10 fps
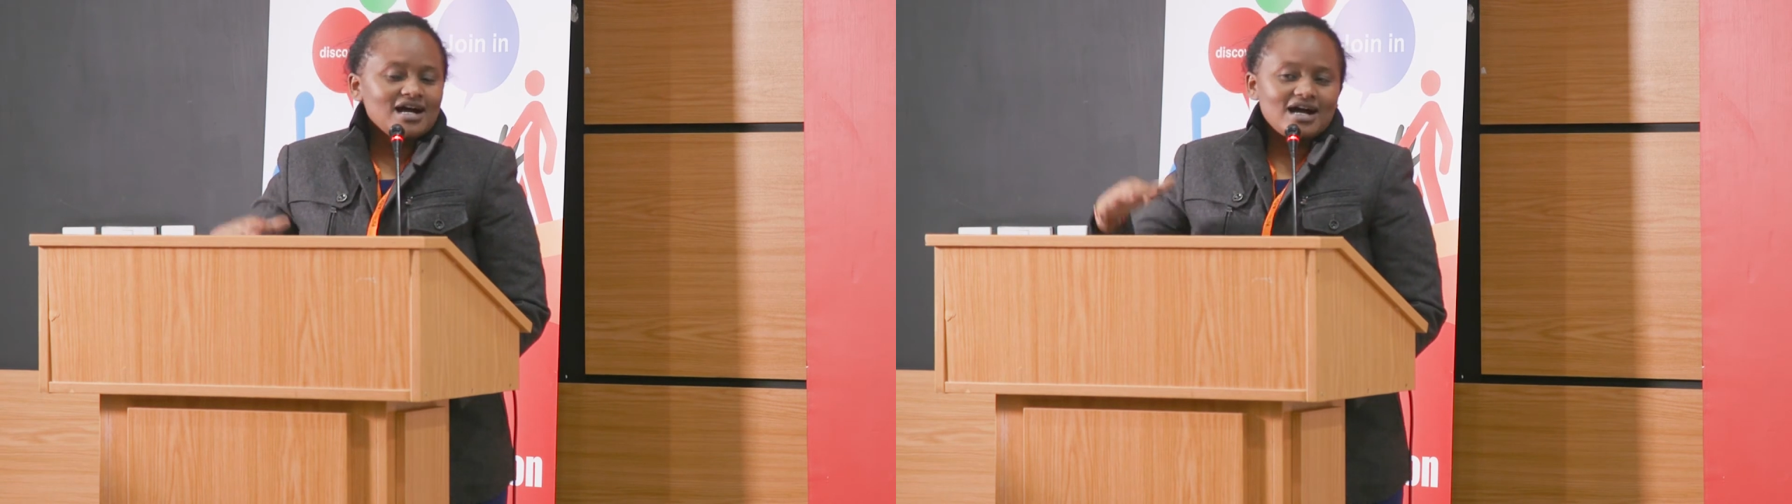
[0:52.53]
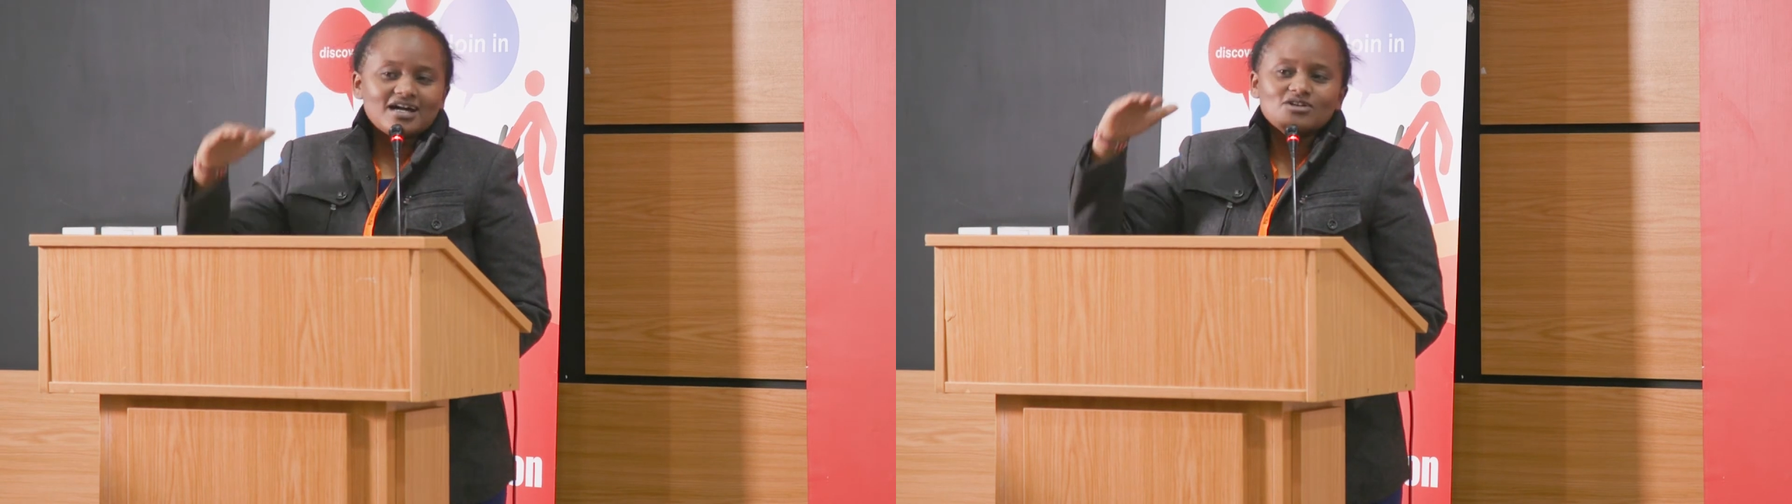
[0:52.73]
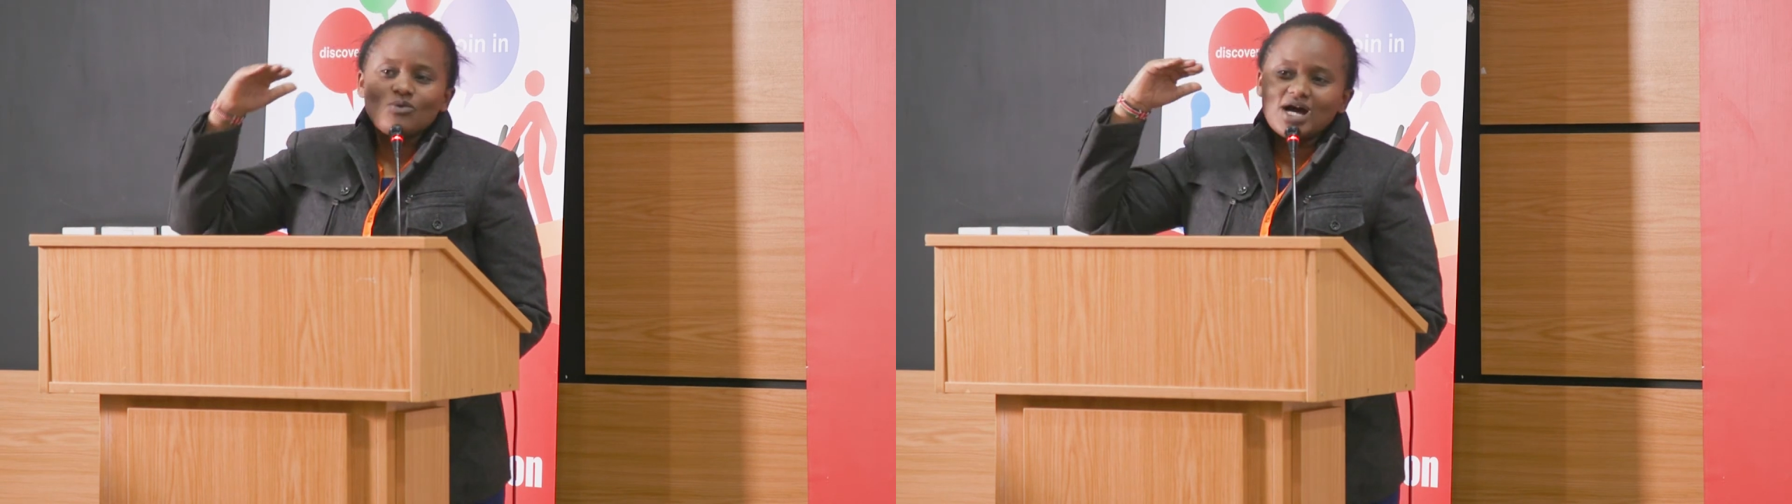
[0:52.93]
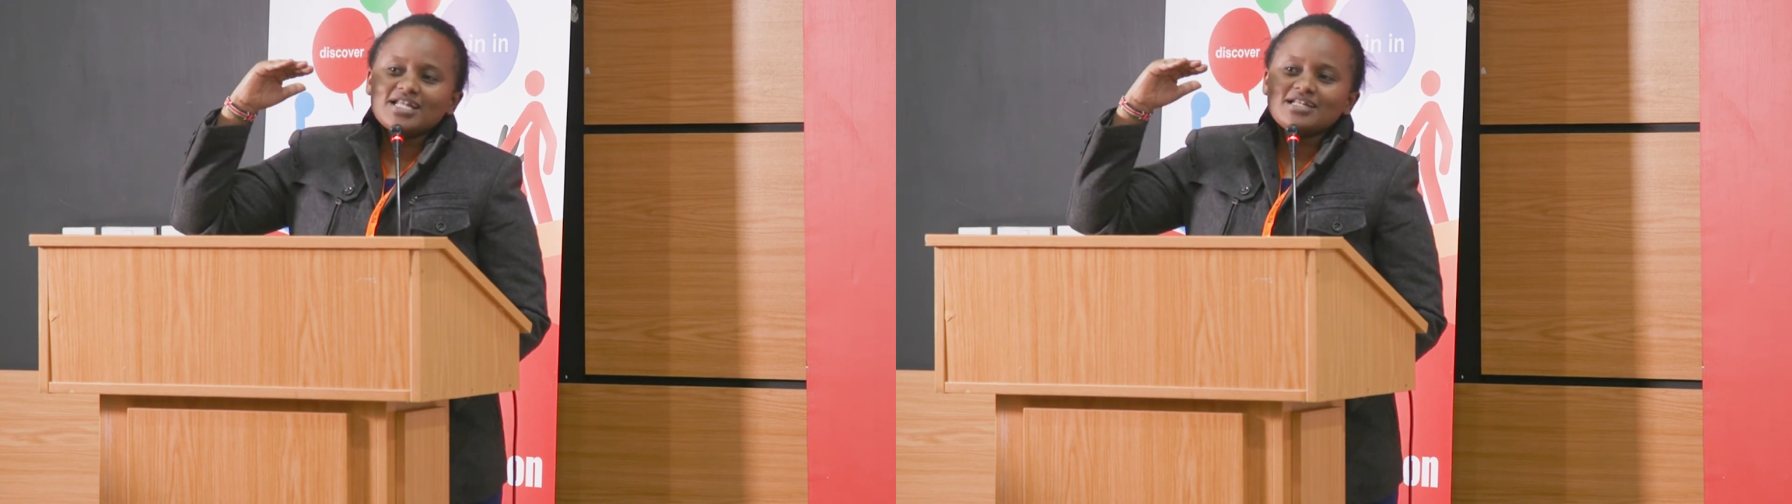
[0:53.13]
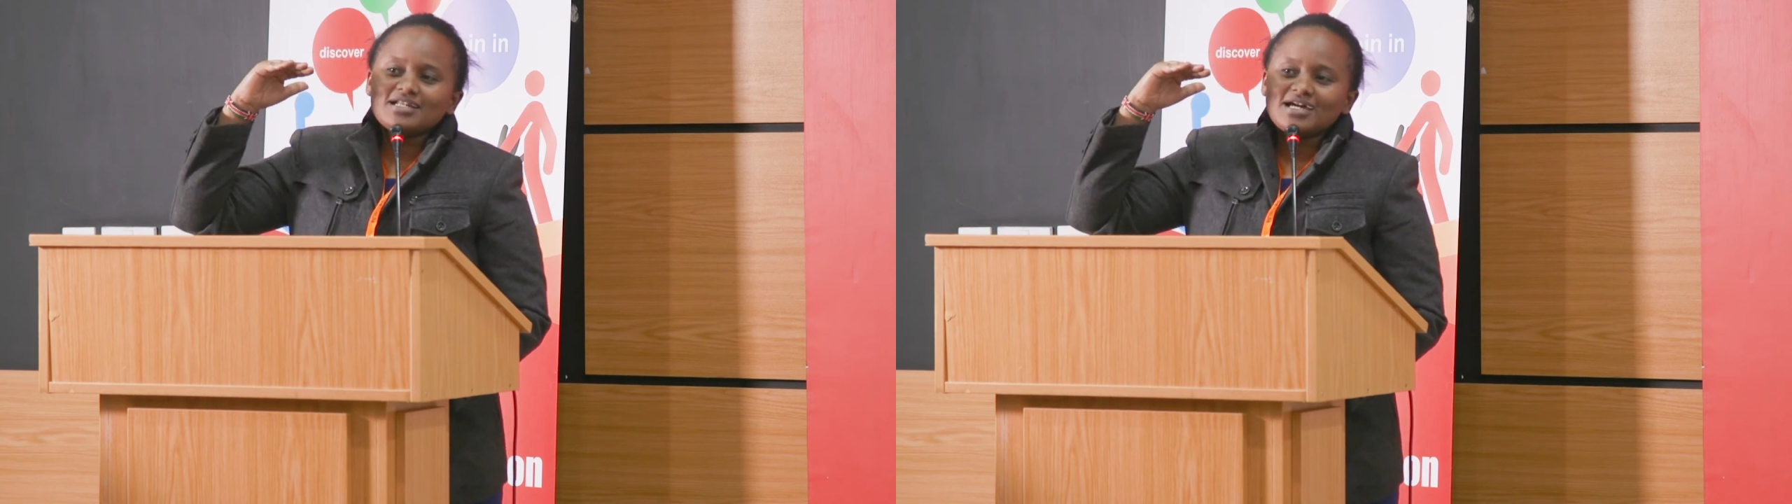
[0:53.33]
Had
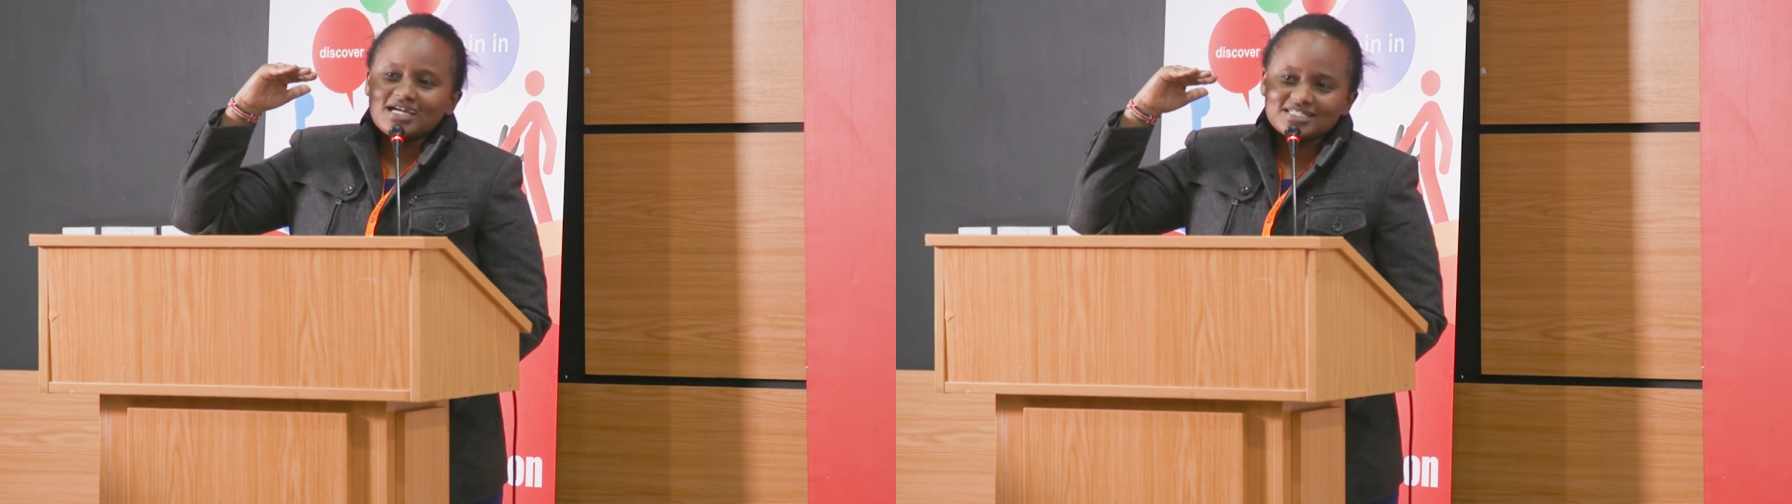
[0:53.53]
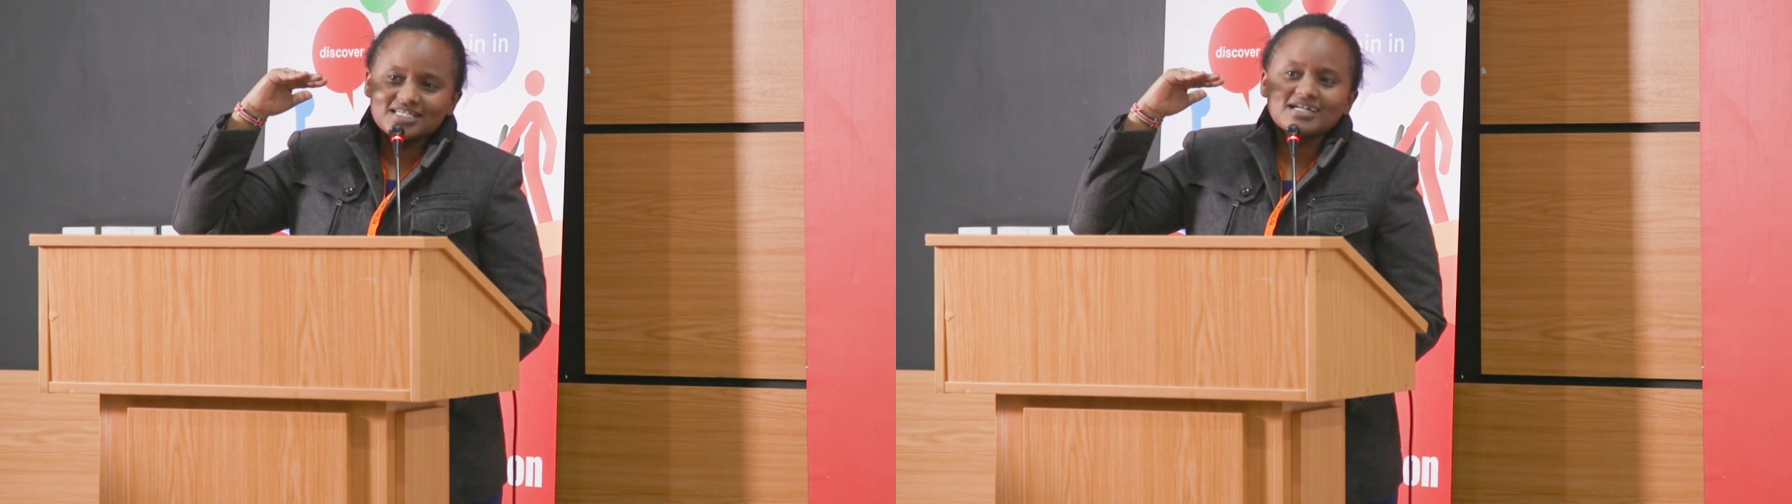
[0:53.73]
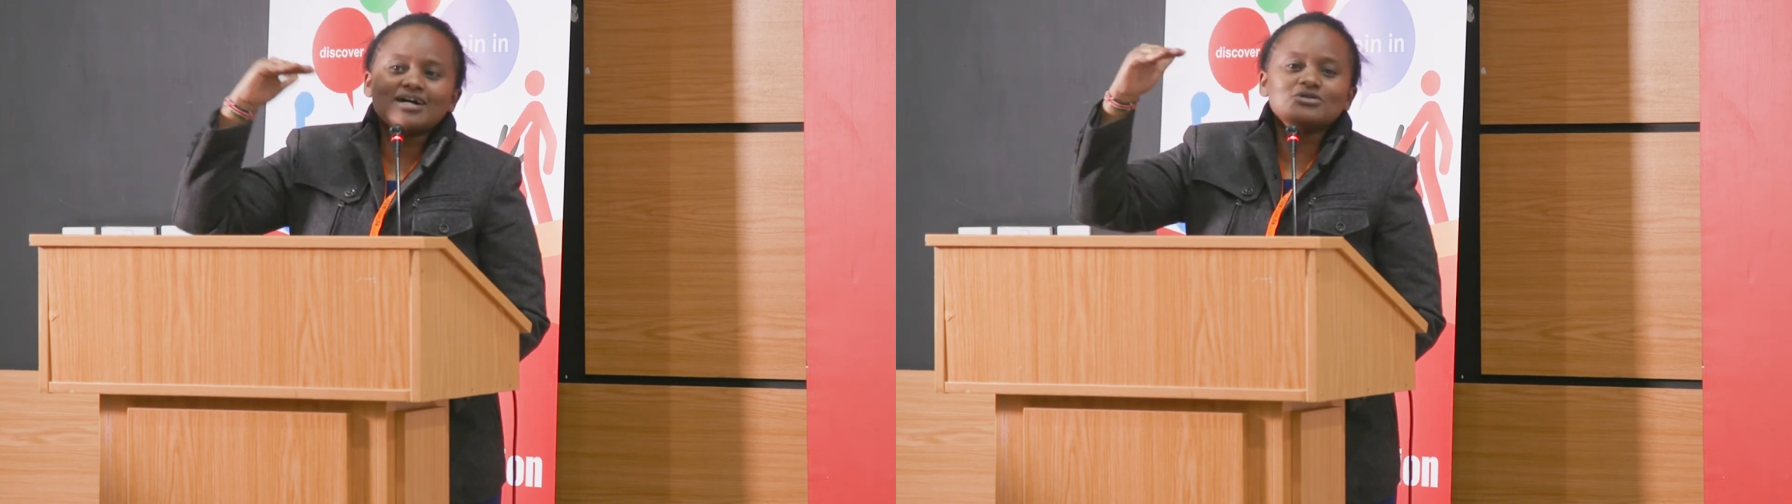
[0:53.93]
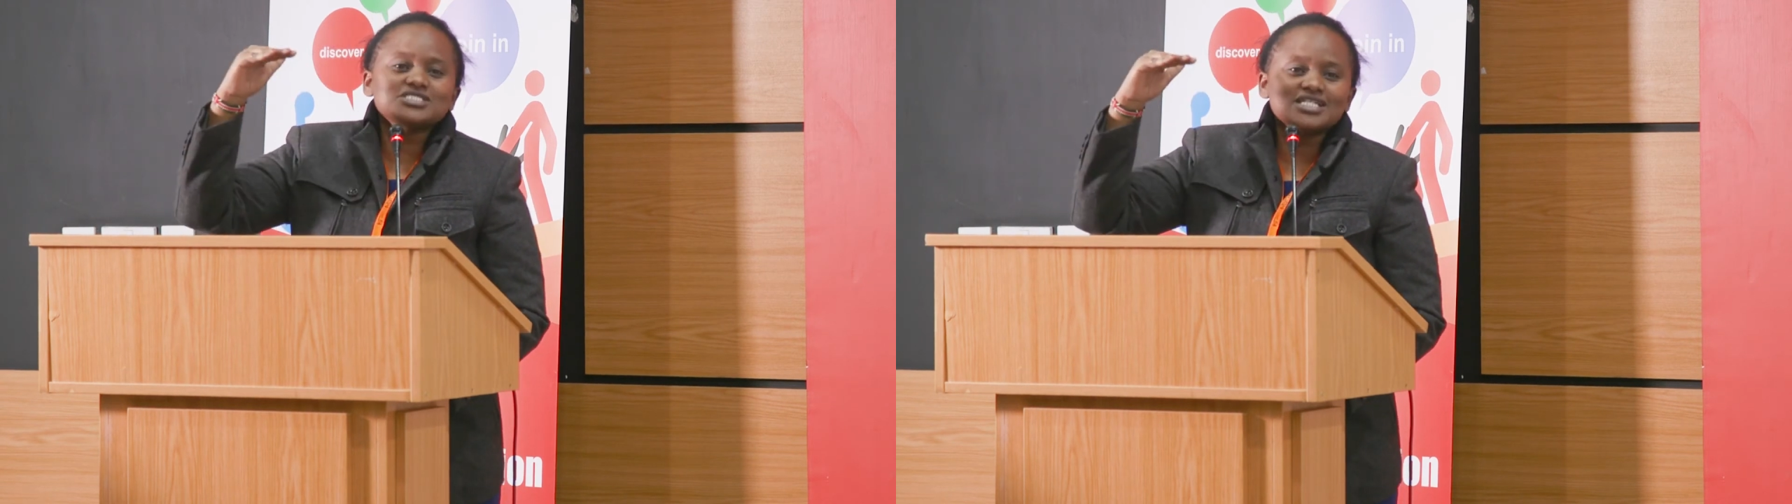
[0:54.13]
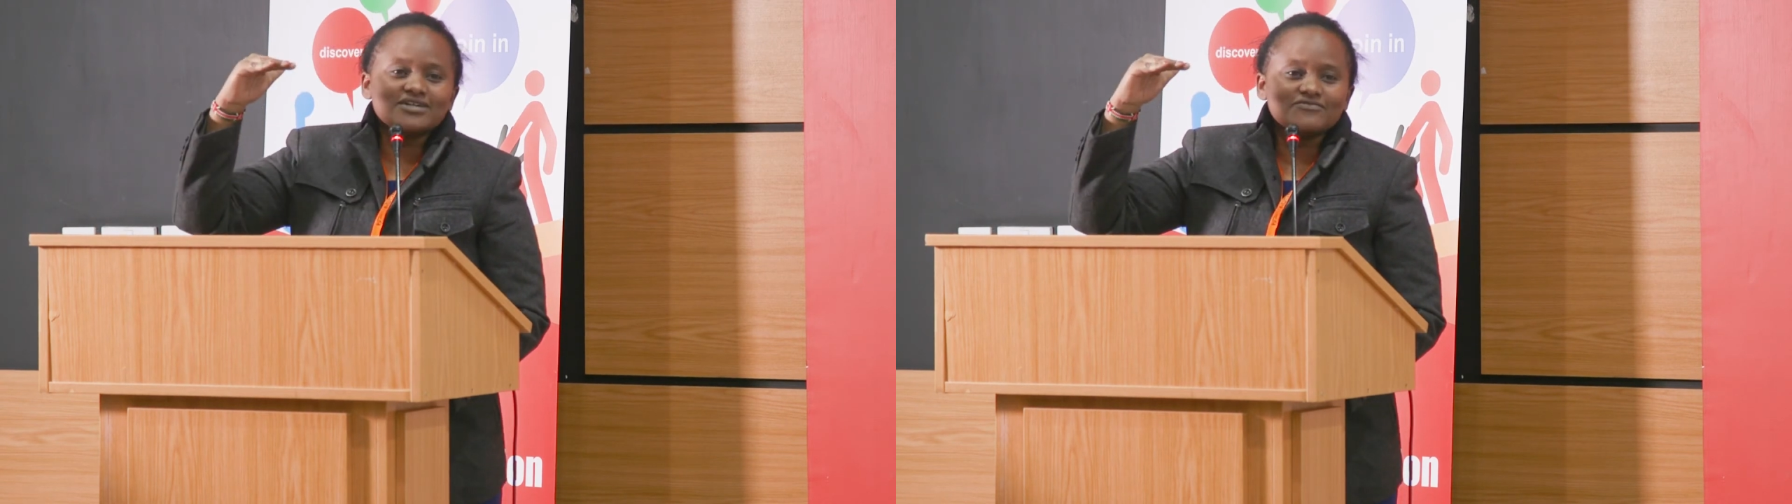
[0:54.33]
one at the
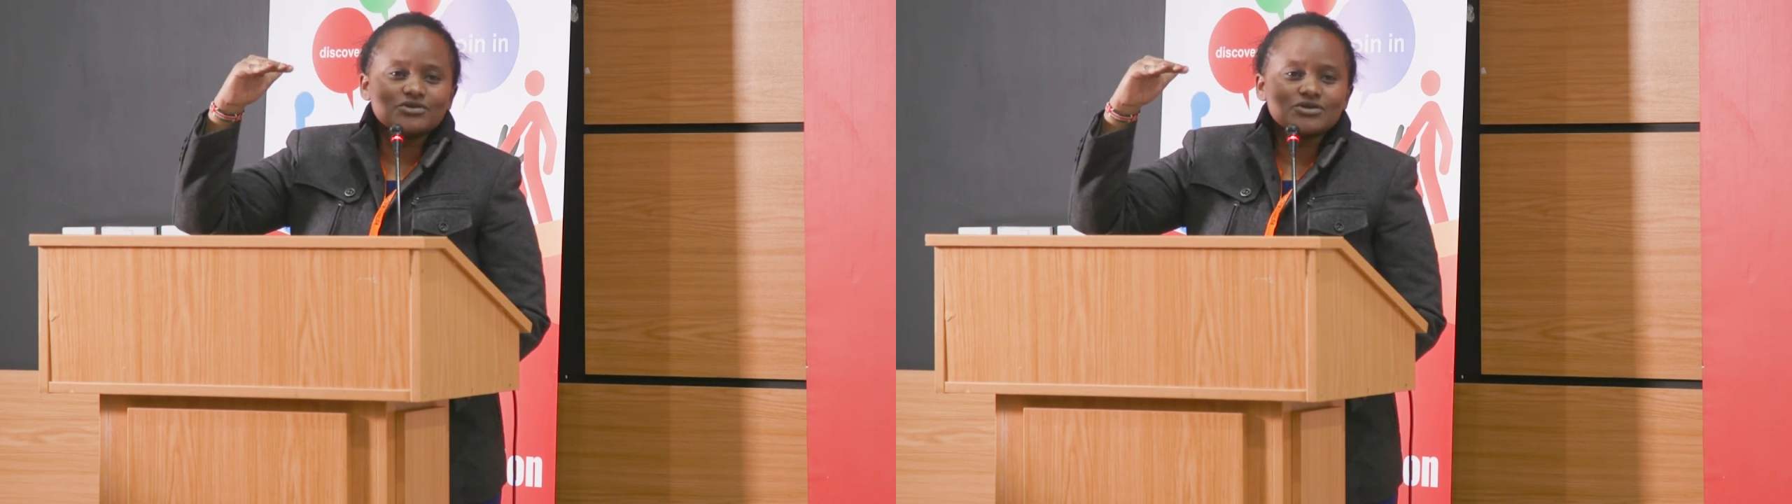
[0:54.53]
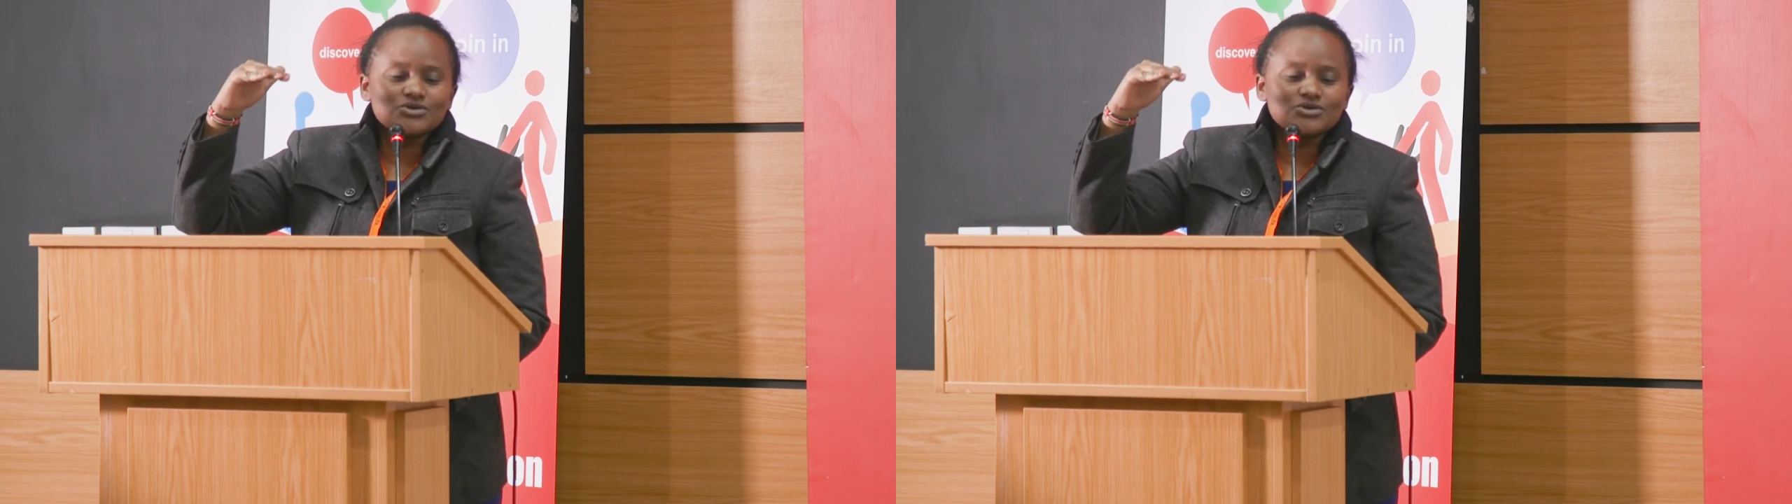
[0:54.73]
county level